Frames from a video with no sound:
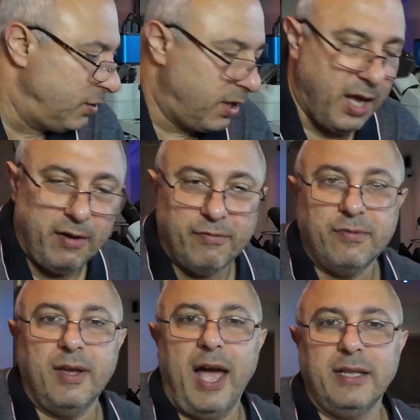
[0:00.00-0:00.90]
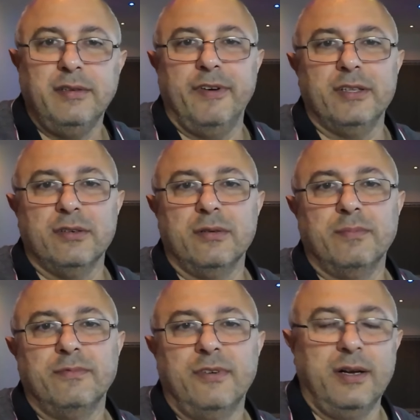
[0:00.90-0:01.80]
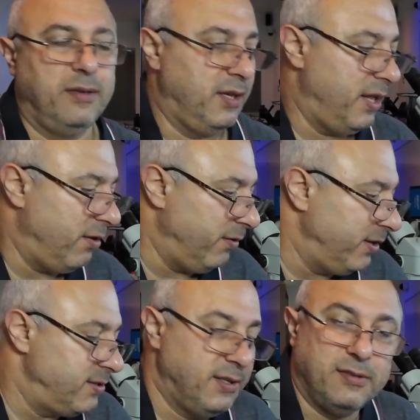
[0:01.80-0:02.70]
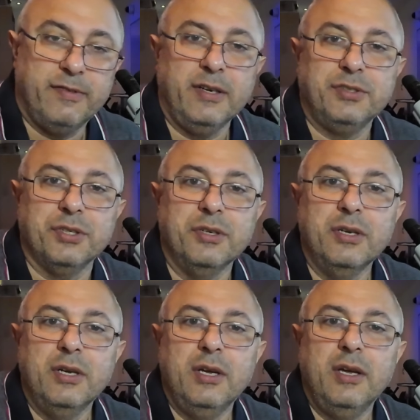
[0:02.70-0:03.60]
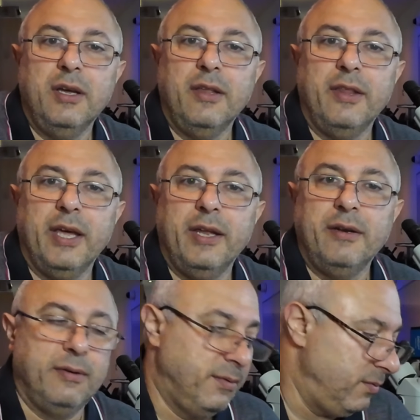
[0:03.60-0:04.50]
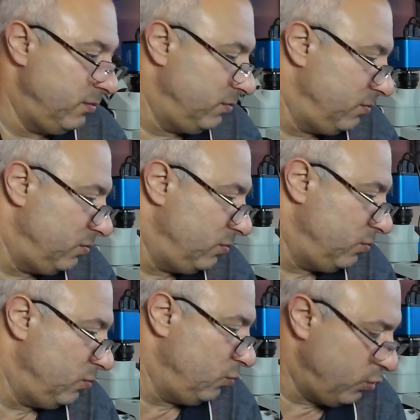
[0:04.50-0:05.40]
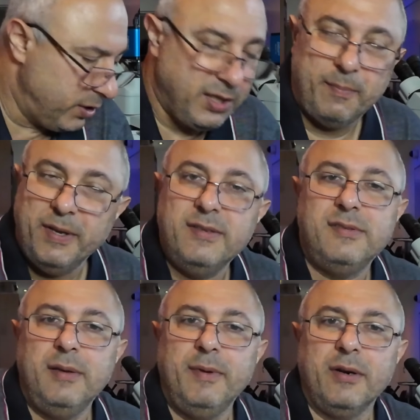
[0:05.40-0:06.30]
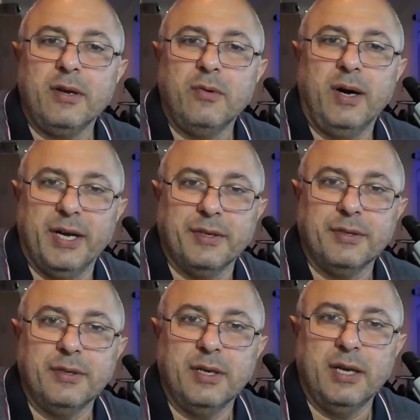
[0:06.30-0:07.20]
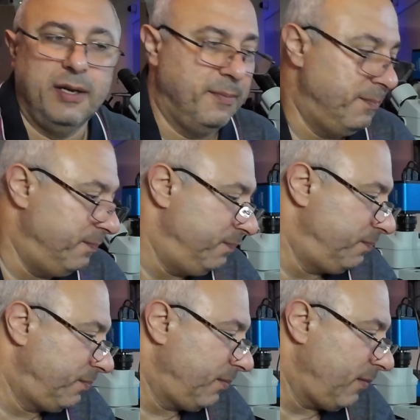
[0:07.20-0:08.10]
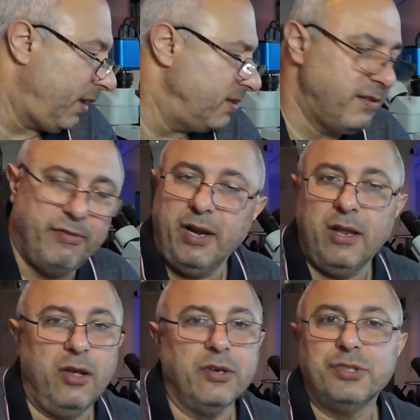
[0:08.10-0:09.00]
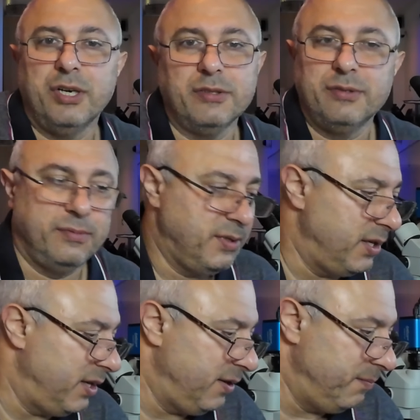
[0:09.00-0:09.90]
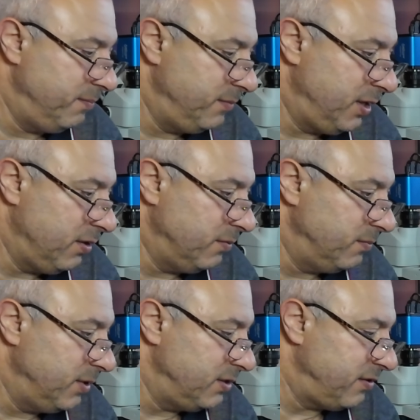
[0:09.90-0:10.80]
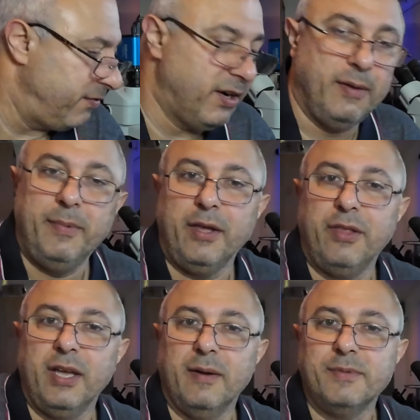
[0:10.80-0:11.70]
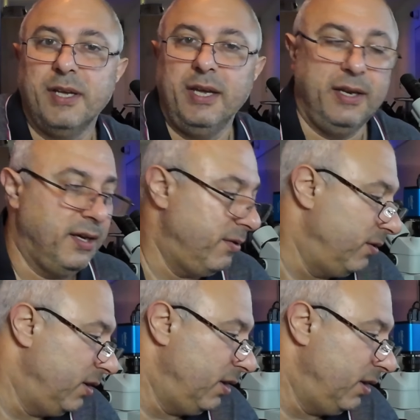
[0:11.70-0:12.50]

kind of activate or get all these things to function. Then would the PC be required? It's a very long shot. It's a very big thing I'm saying now.